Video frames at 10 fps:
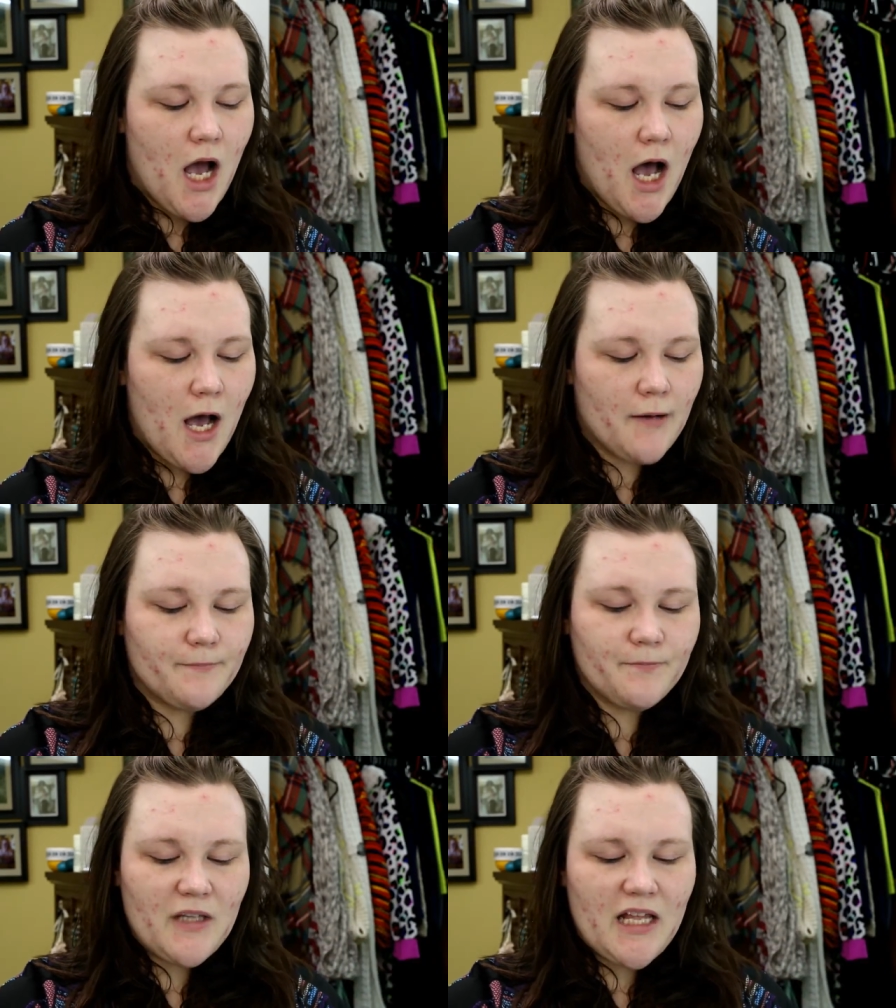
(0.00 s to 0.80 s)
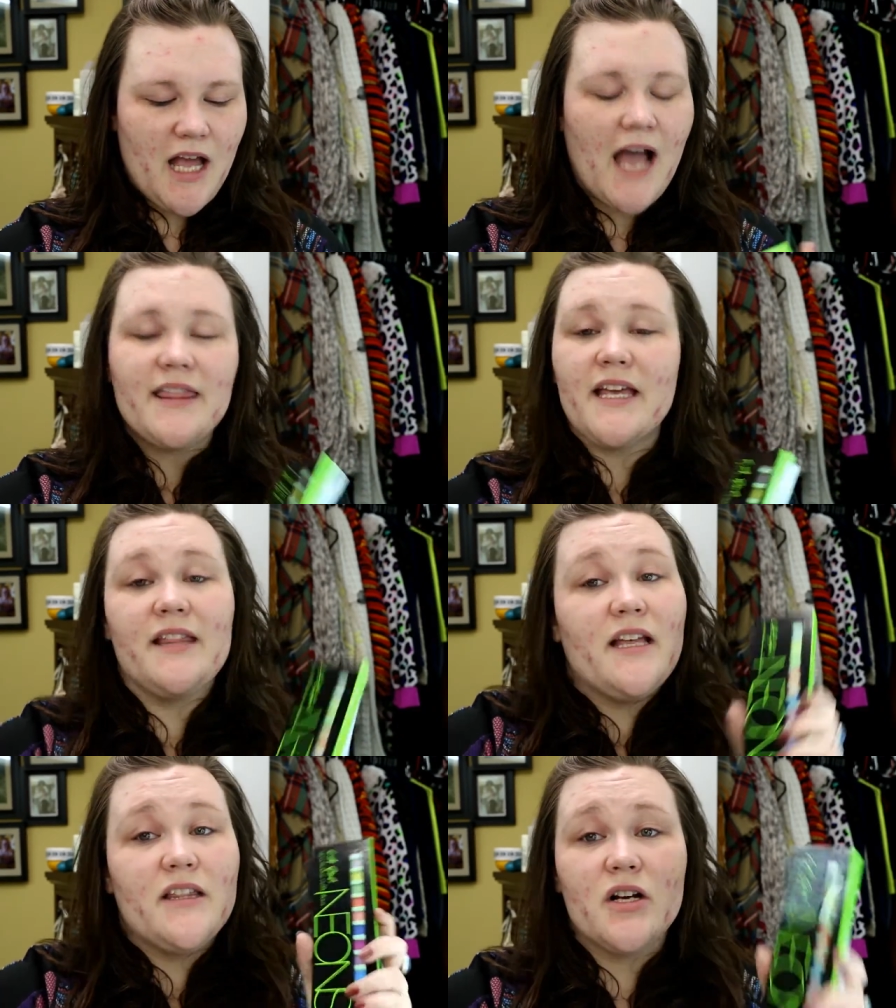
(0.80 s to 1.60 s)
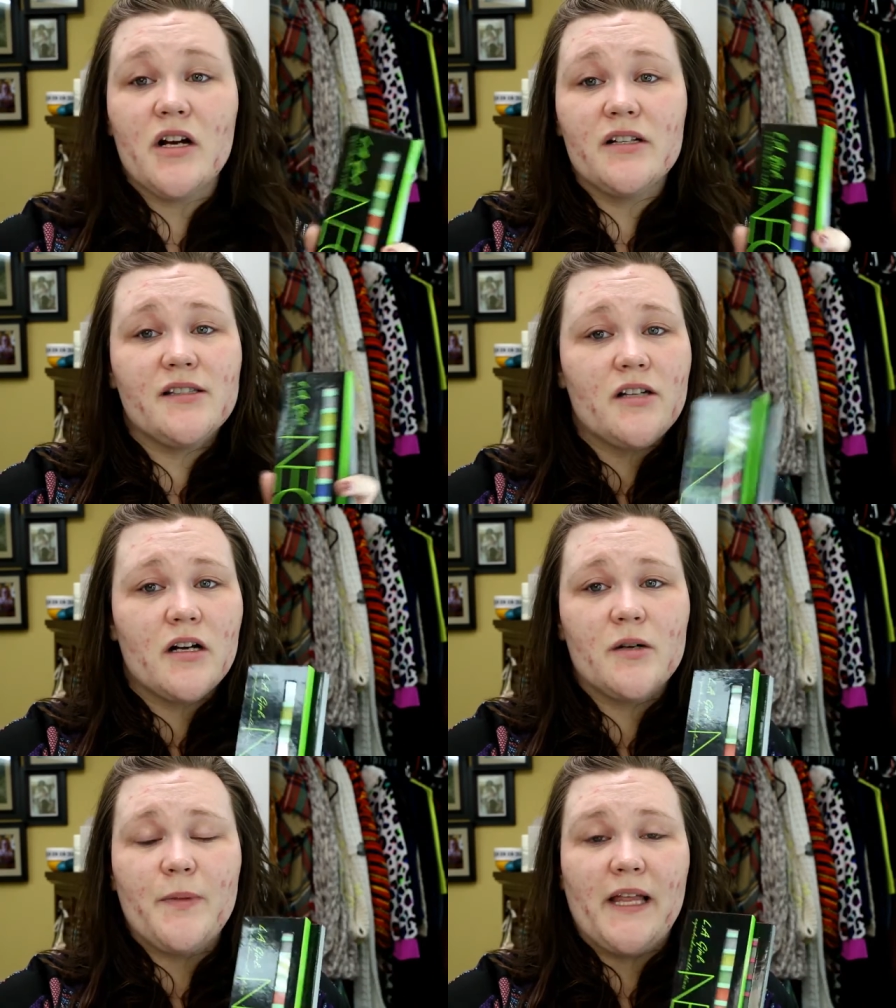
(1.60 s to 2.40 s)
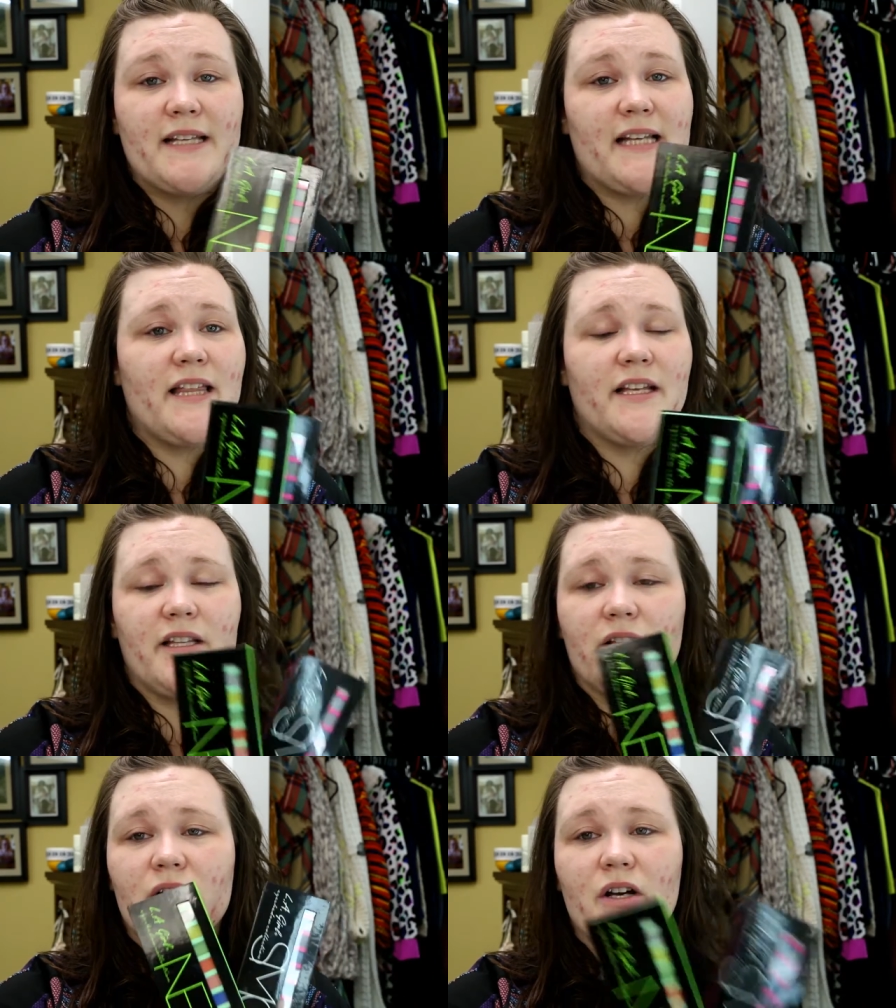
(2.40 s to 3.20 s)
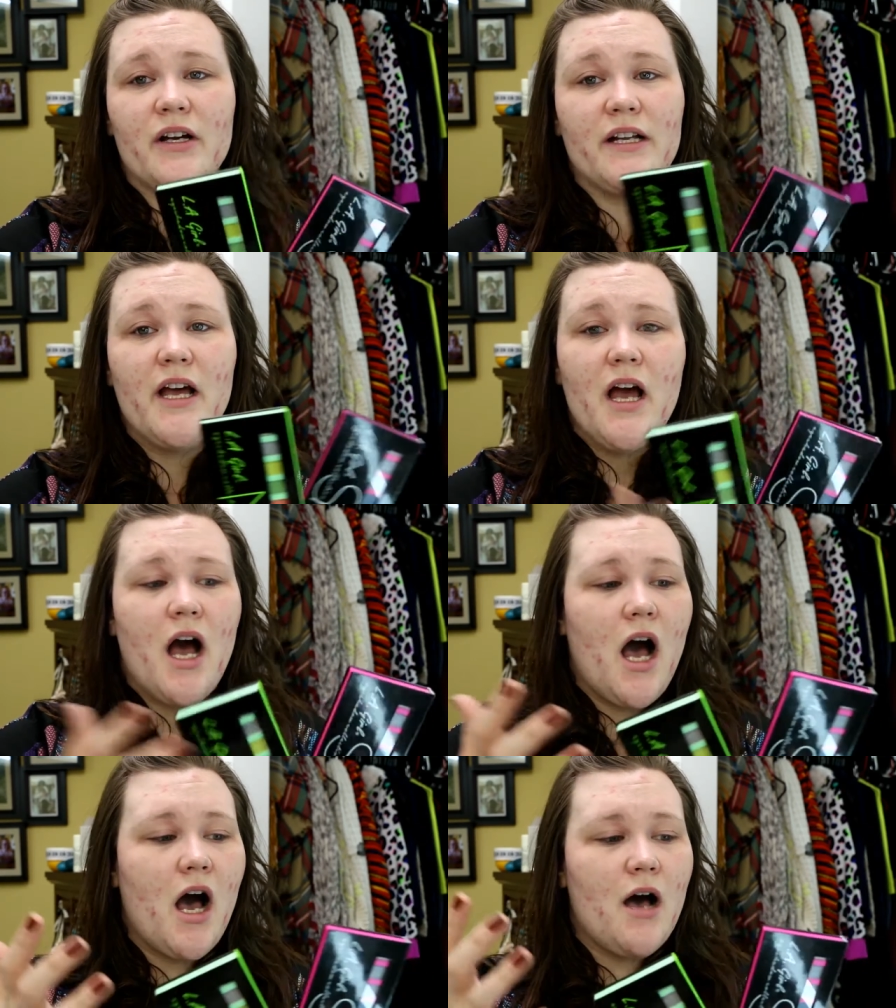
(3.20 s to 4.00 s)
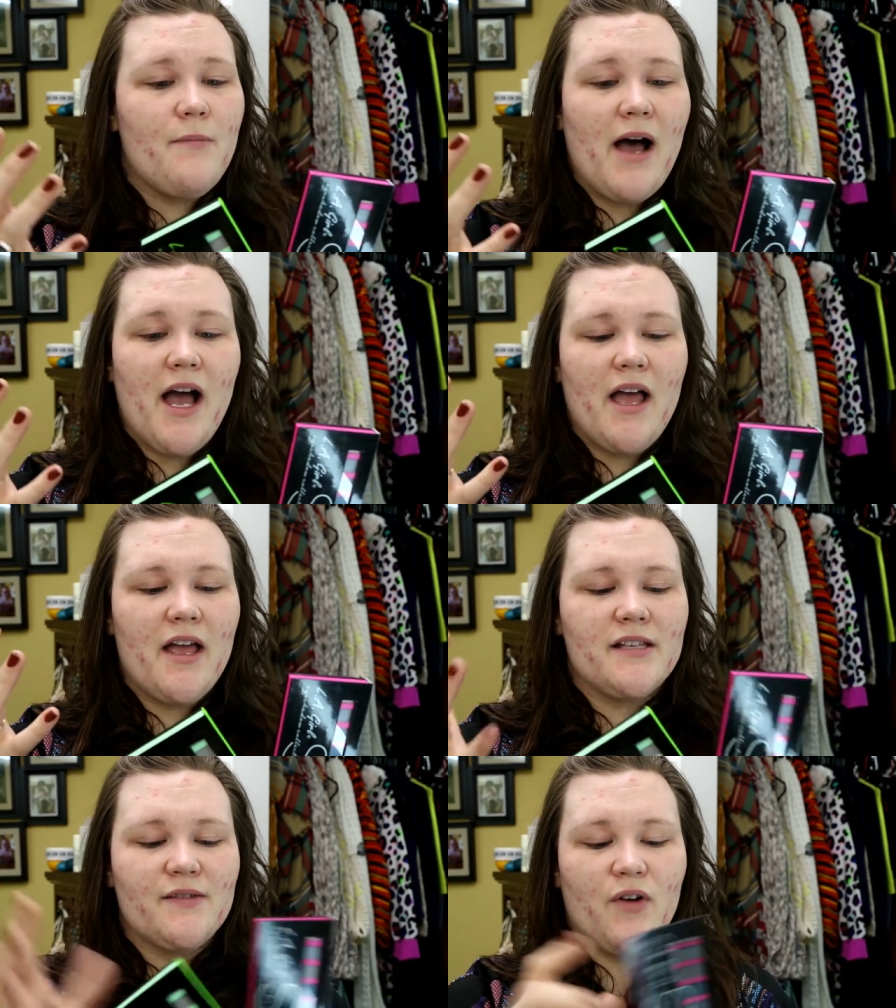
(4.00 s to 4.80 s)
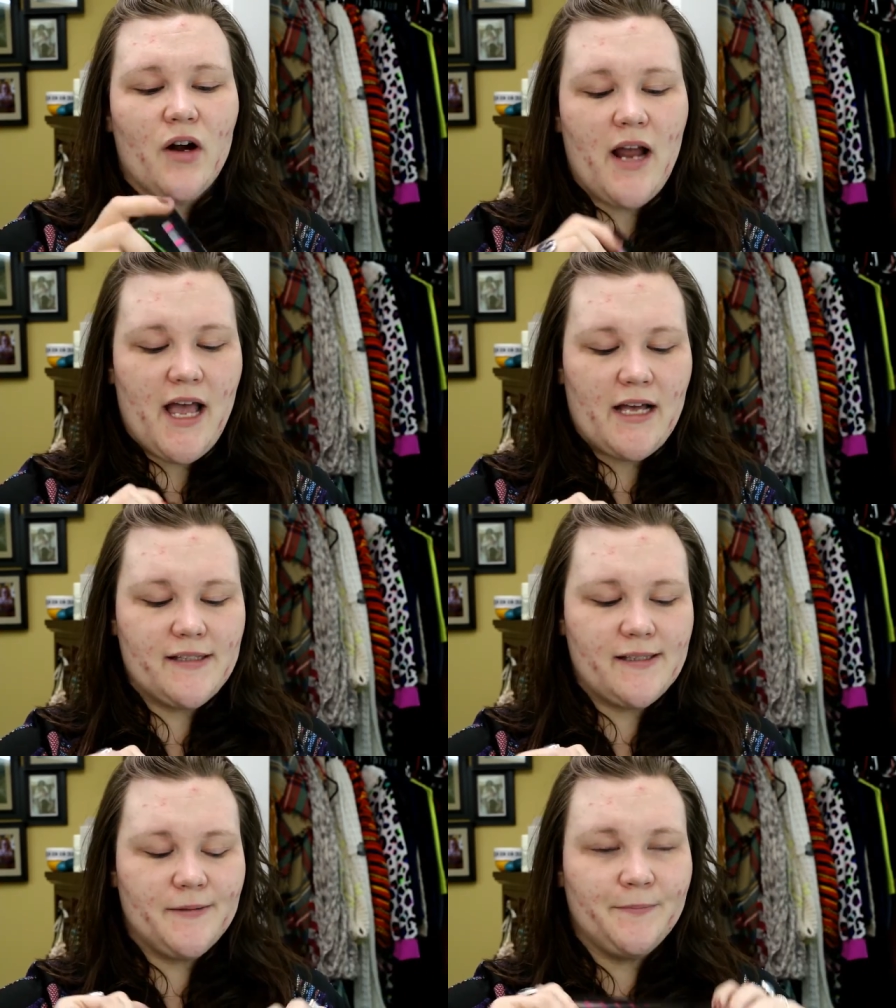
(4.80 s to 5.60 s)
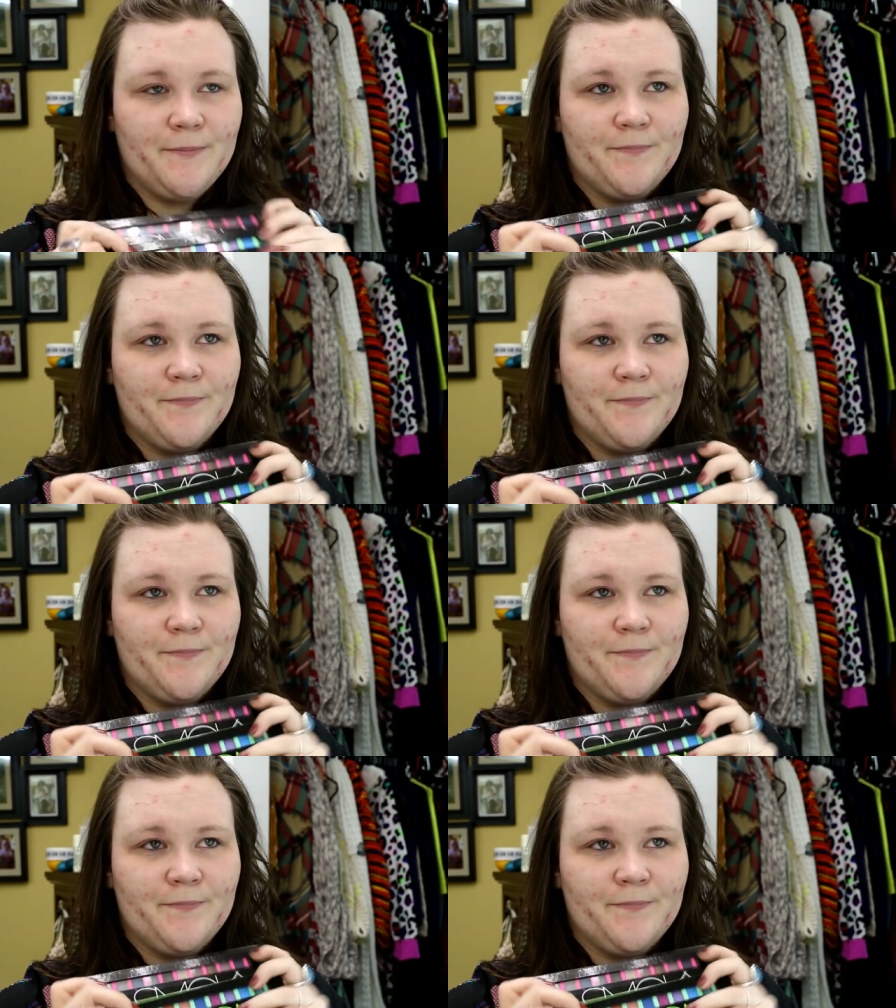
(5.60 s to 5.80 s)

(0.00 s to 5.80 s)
Um, I think that they're a good starter place. I think that they're good um, as far as